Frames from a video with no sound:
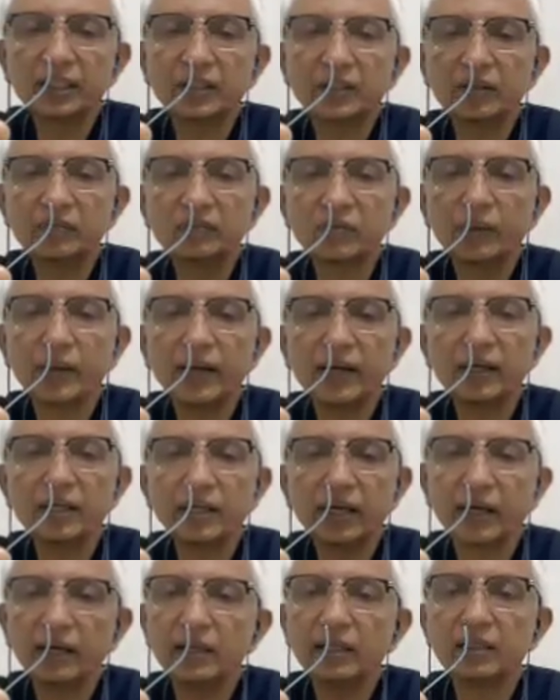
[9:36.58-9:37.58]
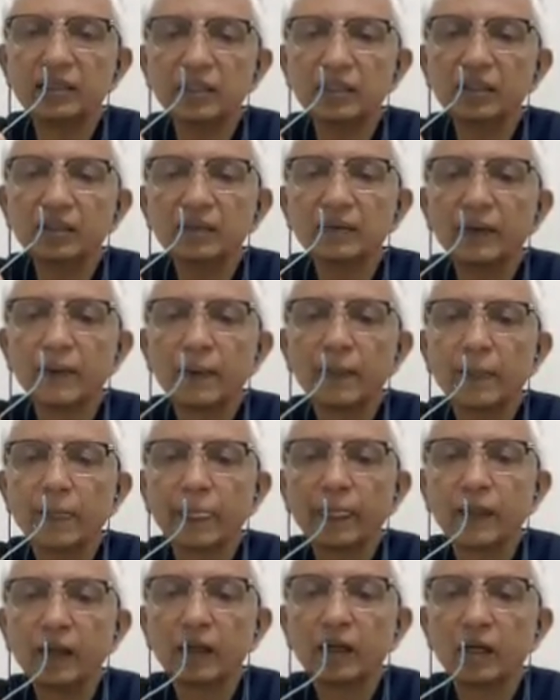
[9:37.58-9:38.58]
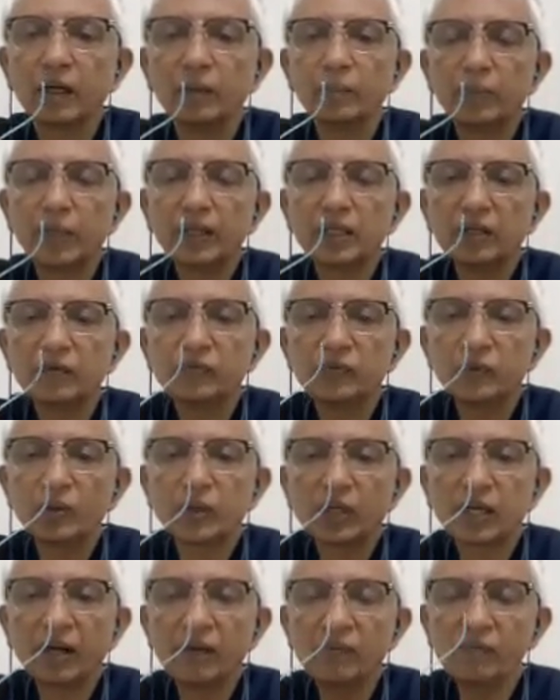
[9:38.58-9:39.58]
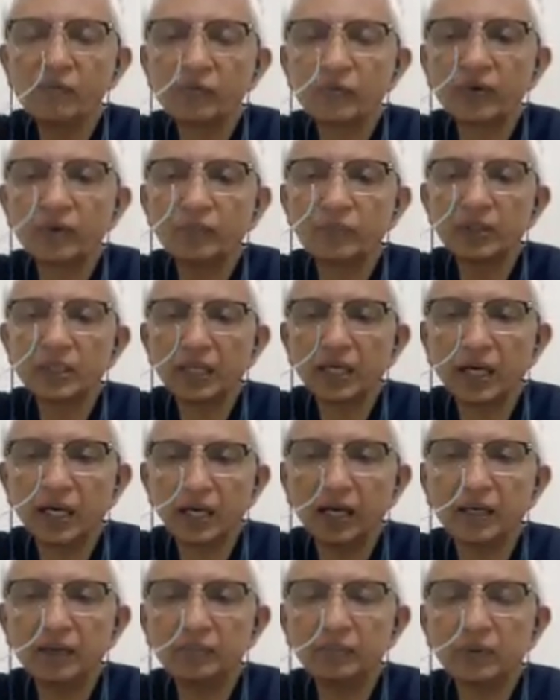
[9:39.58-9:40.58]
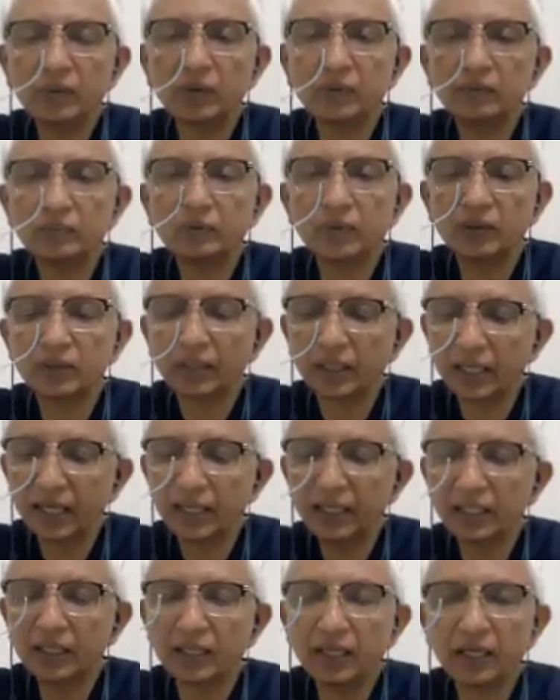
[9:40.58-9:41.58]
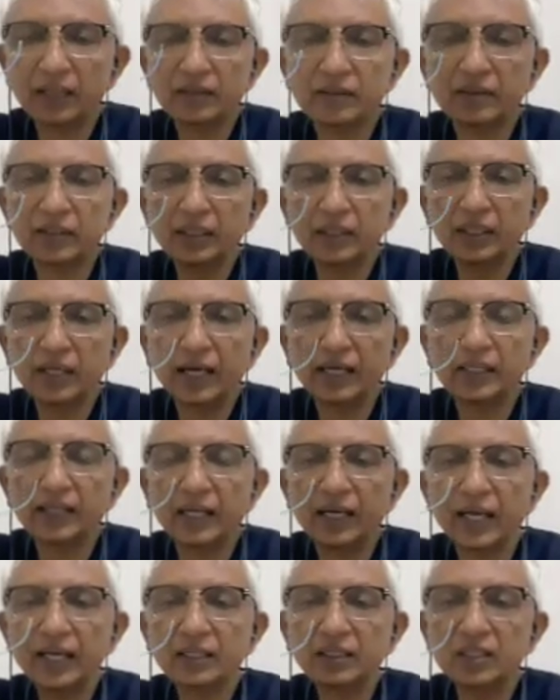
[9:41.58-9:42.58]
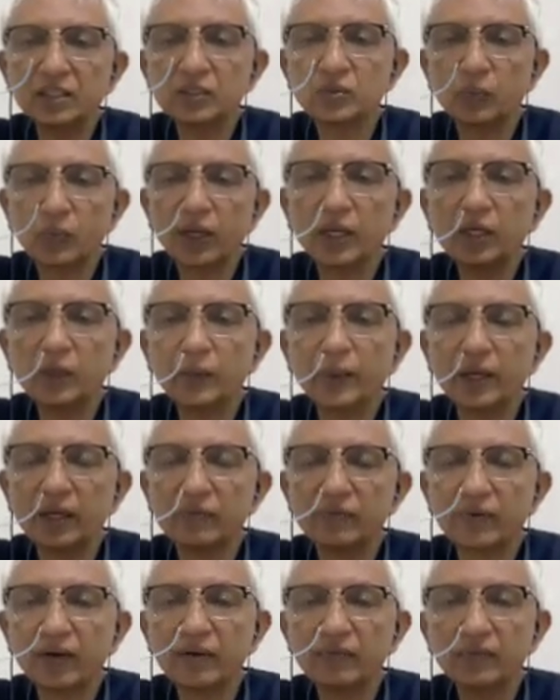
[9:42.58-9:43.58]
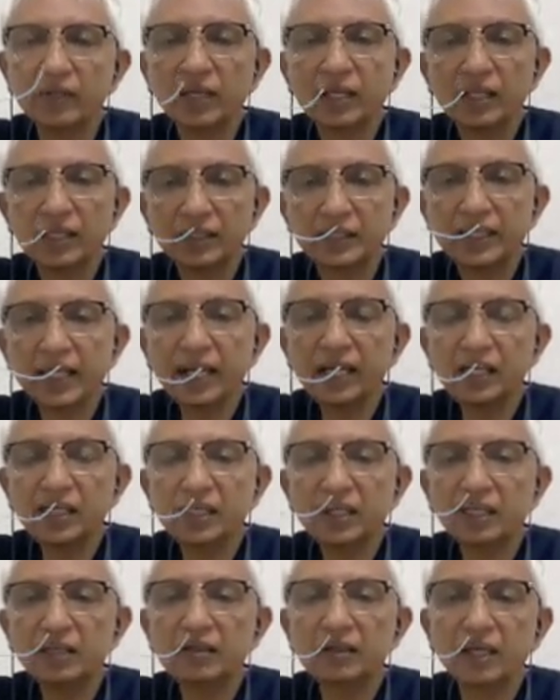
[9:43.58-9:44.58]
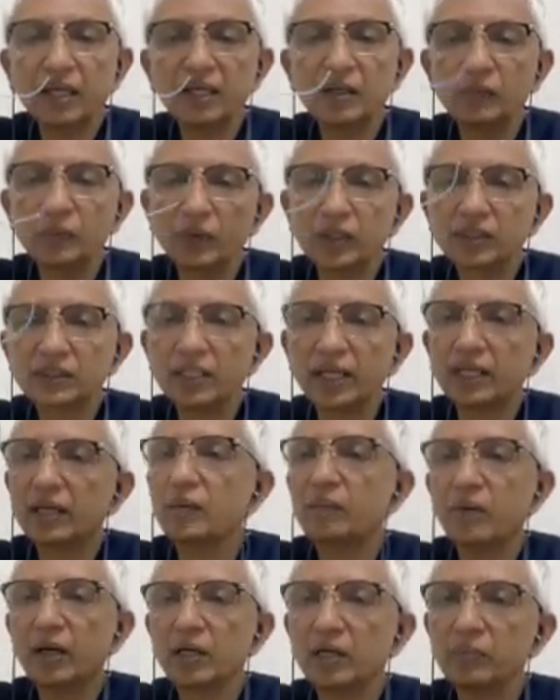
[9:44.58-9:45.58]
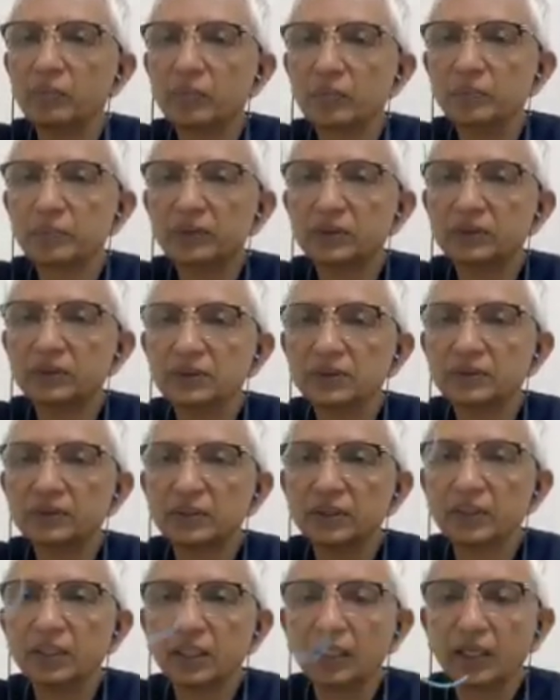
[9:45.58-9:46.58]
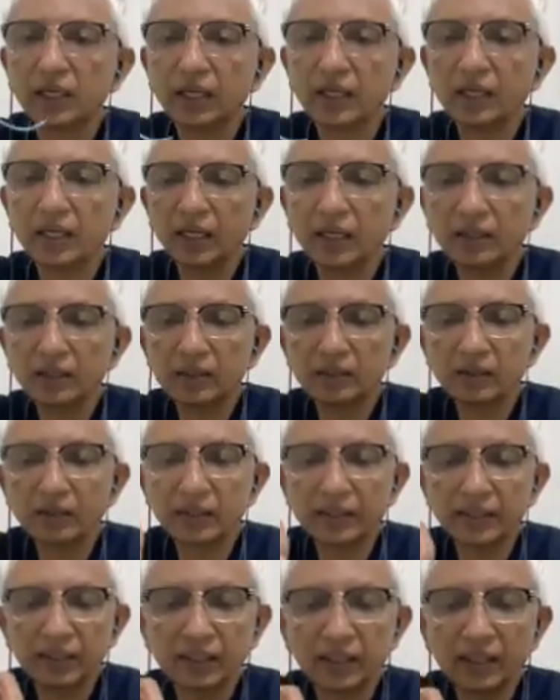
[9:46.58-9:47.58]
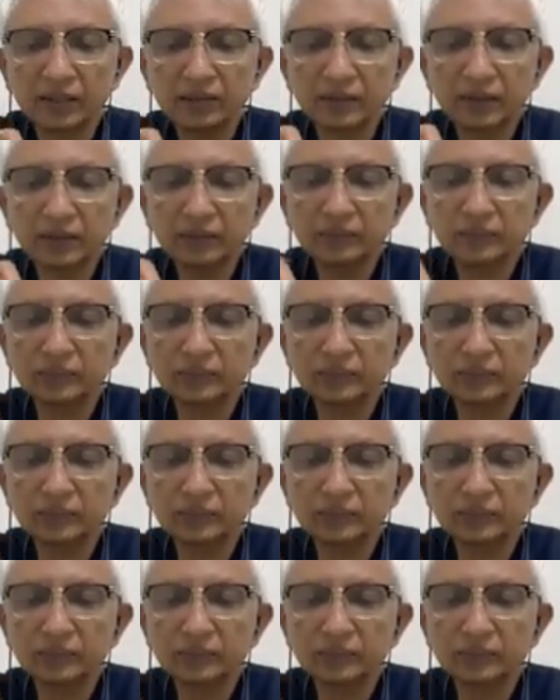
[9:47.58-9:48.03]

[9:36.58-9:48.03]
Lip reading: curve to enter anything. But if you come from the arm or the radial artery and the length is 125, then it really works like a multipurpose. It will enter the renal artery,